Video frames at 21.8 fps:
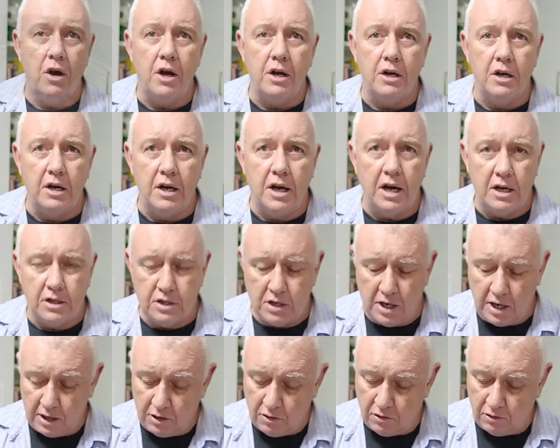it in an
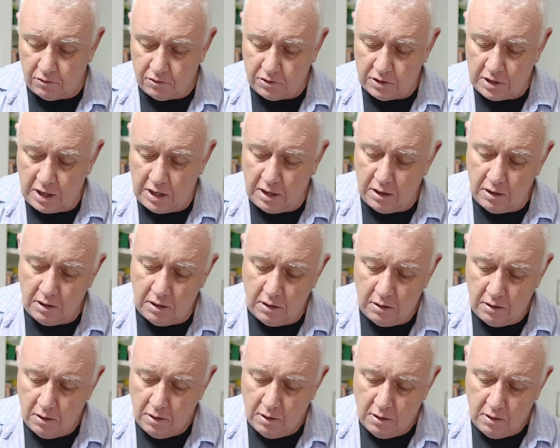airtight
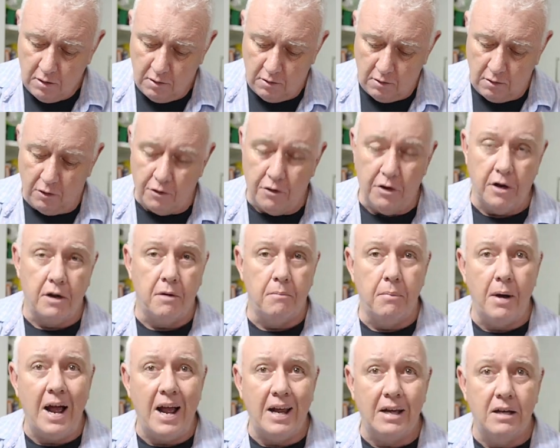container or in a
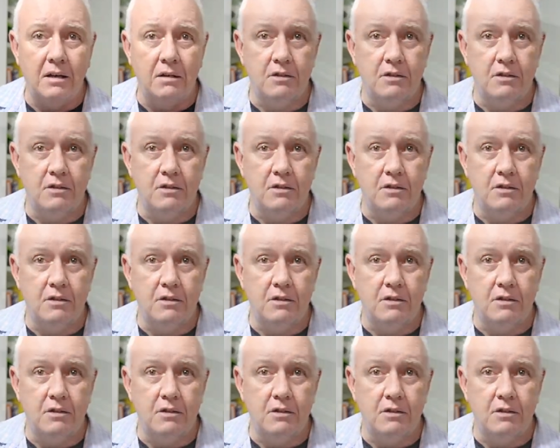bag